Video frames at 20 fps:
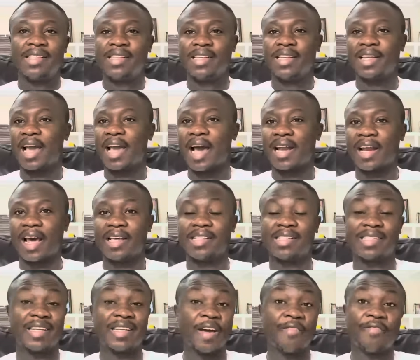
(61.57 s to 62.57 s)
in Ghana.
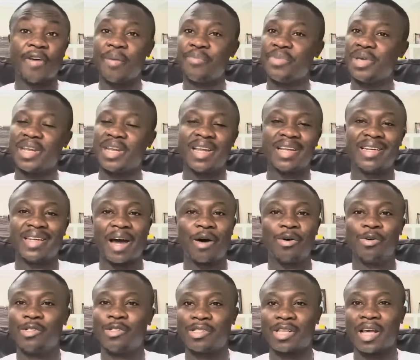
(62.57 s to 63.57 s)
It's never been in
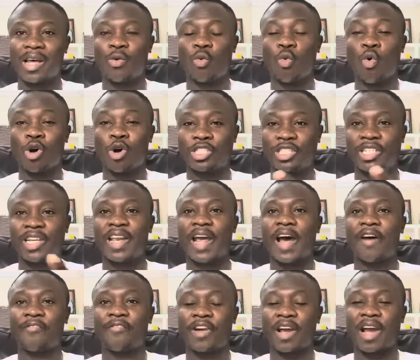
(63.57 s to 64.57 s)
doubt. And watching the
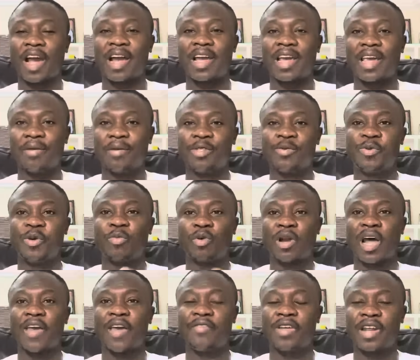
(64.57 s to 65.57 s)
African Games, people
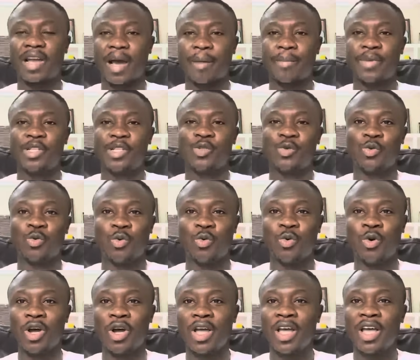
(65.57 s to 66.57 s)
are even coming
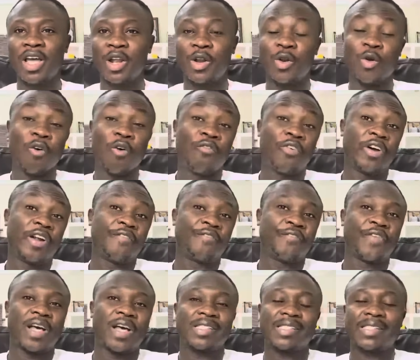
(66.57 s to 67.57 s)
to know for the
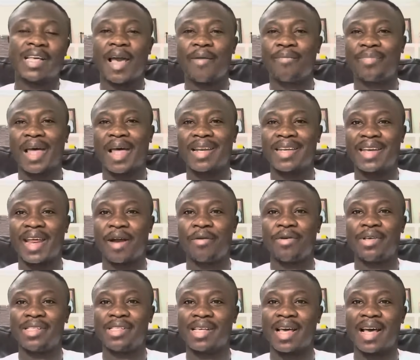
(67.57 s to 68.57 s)
first time that there
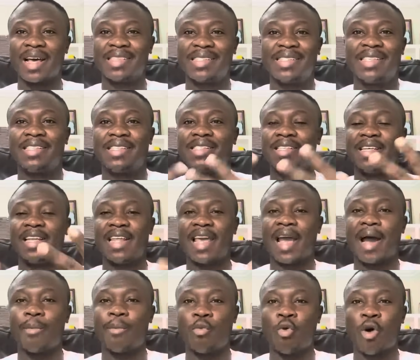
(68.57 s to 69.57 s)
is Cecilia
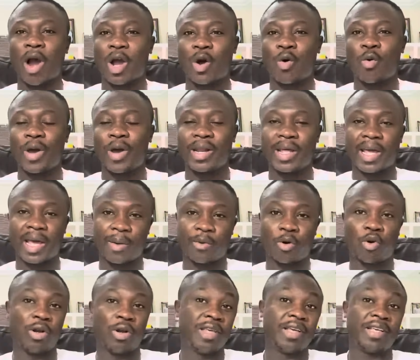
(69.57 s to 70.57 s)
Mwako and her
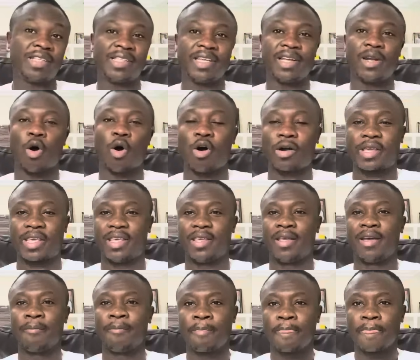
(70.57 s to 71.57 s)
colleagues in hockey
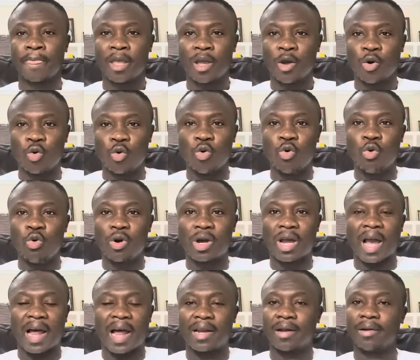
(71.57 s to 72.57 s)
who
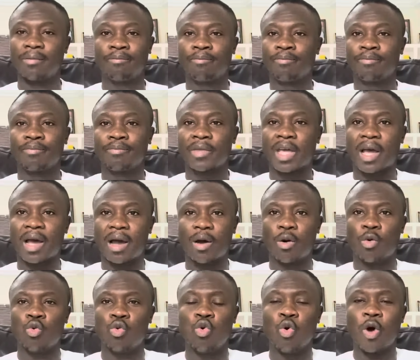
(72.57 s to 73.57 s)

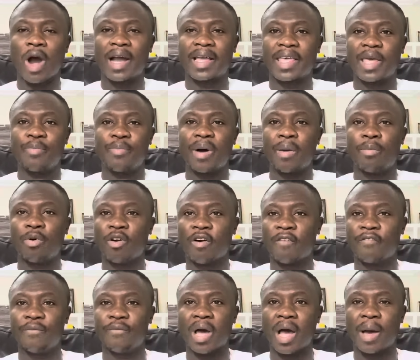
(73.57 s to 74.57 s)
are
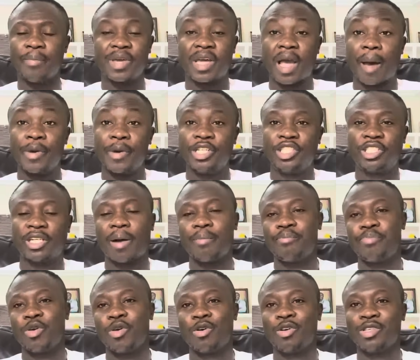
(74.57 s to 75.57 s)
capable of becoming
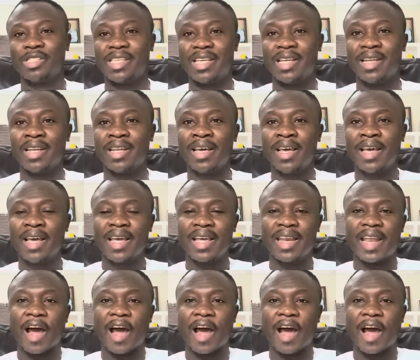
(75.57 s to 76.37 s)
champions in the